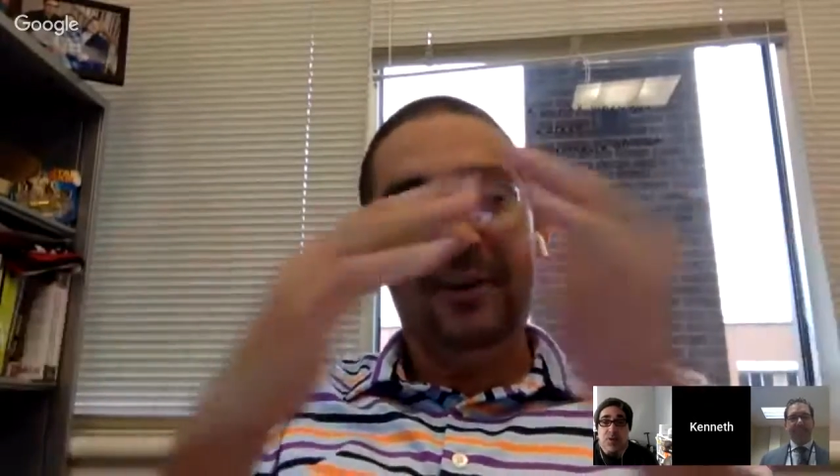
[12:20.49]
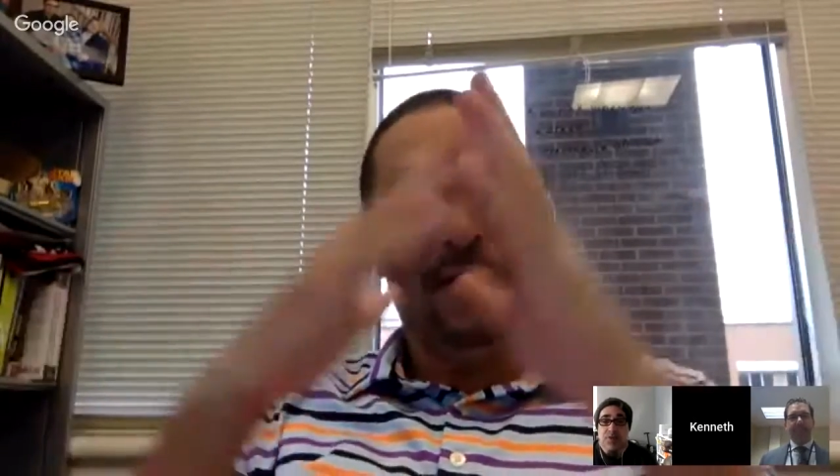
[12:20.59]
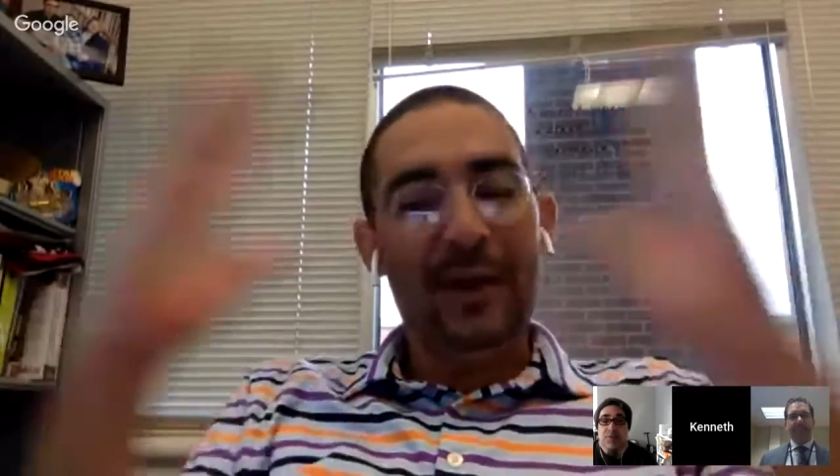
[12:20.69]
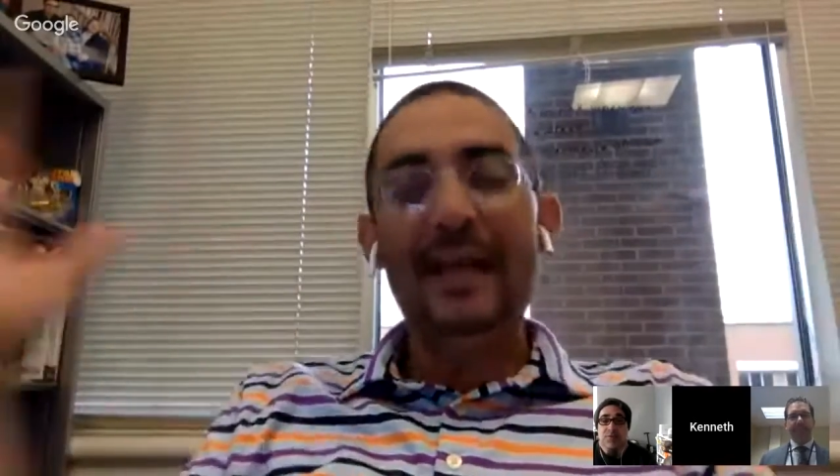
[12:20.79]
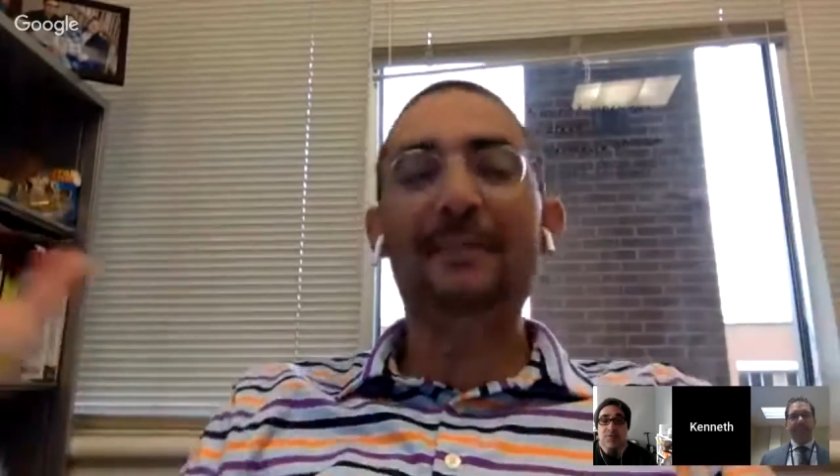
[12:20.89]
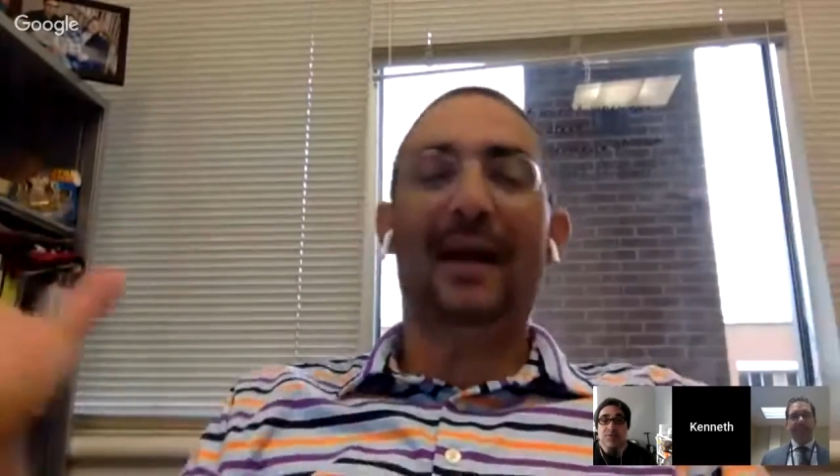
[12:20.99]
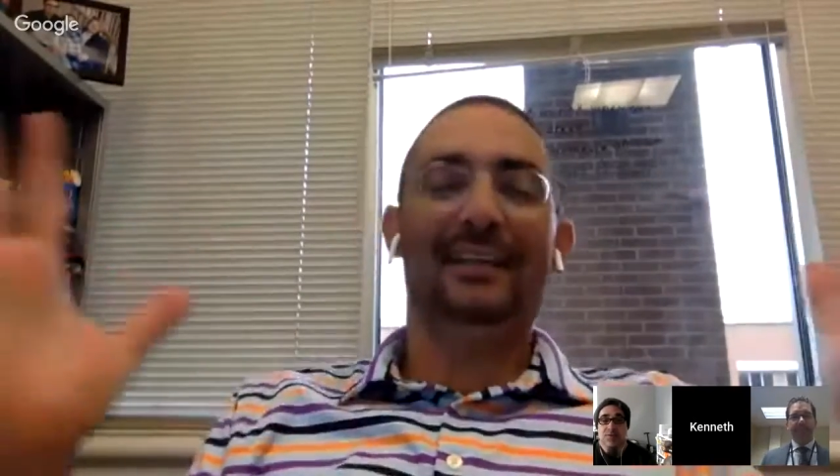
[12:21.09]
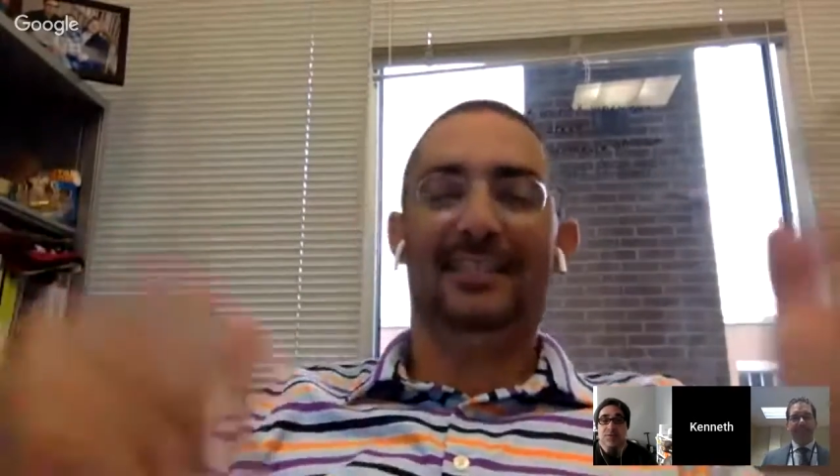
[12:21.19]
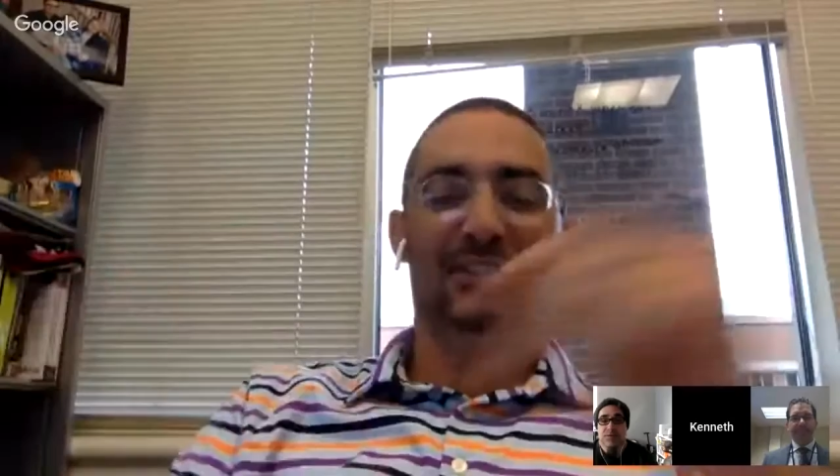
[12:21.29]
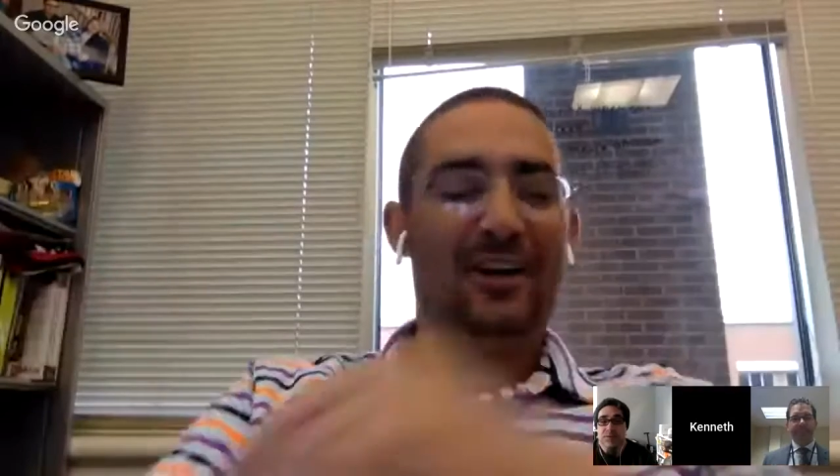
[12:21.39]
known
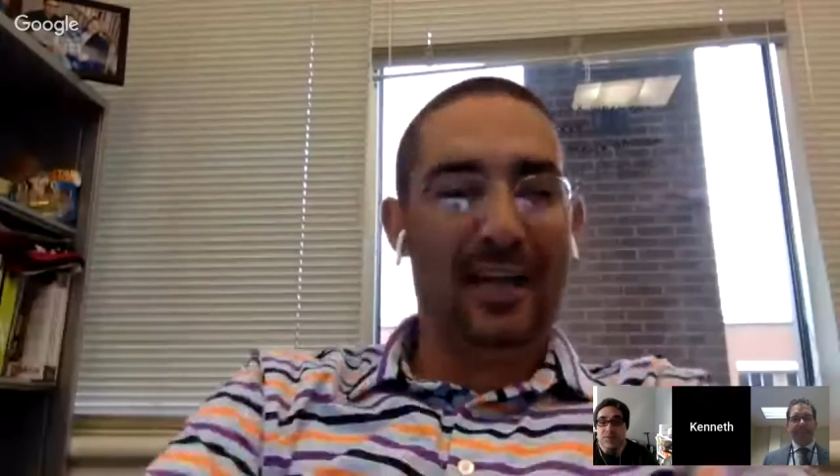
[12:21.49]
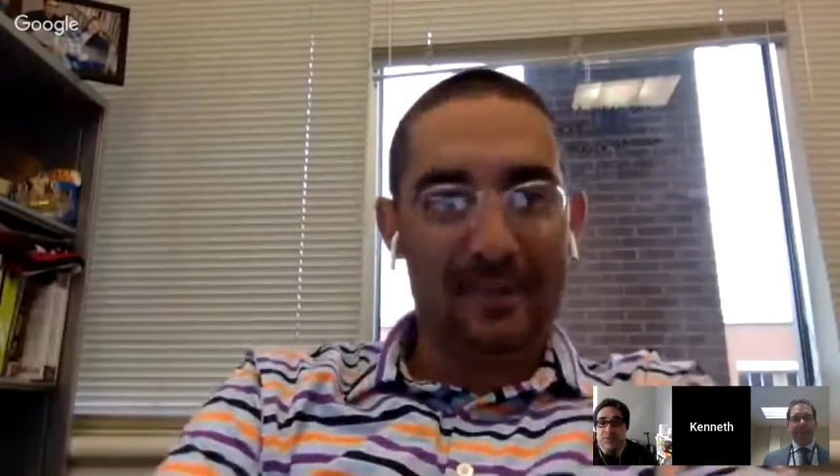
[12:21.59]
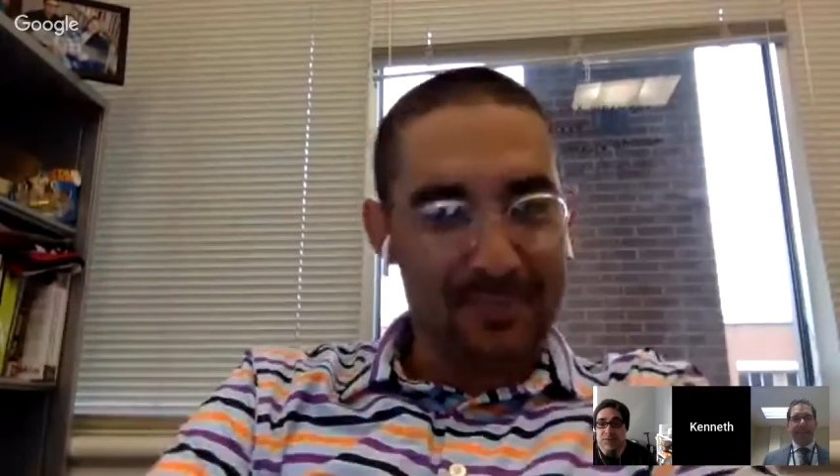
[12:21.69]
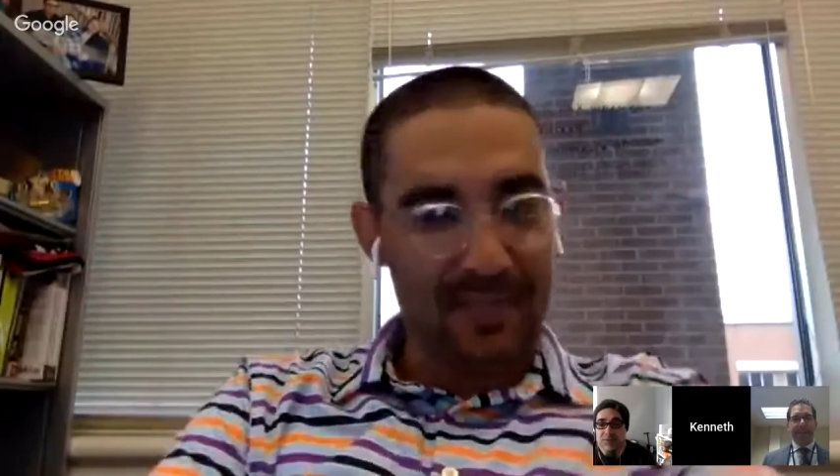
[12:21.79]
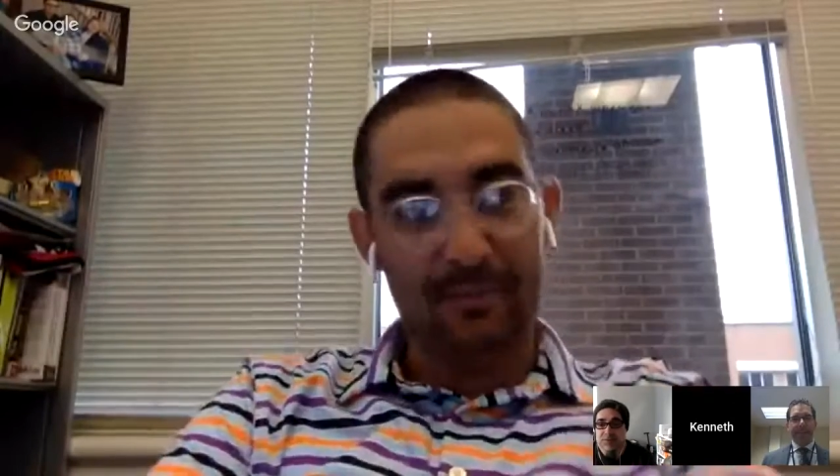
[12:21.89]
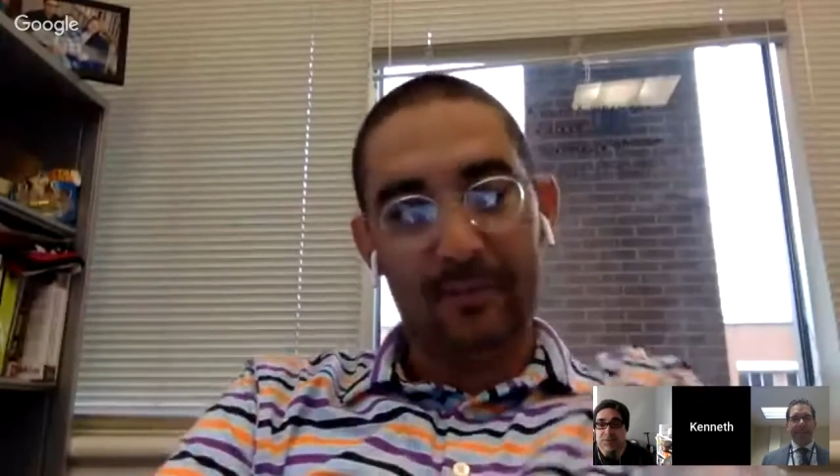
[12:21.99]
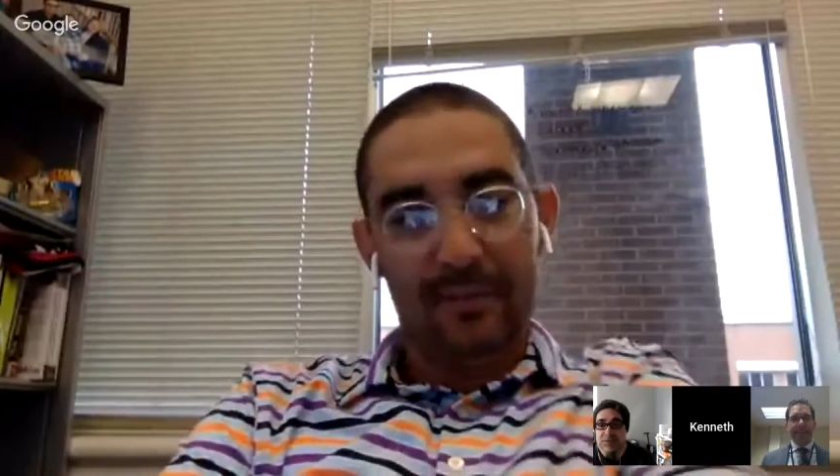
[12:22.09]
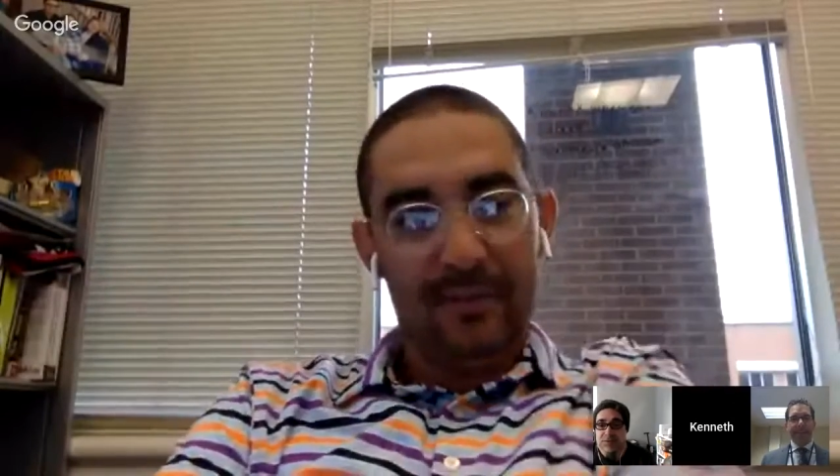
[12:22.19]
anybody to try absinthe.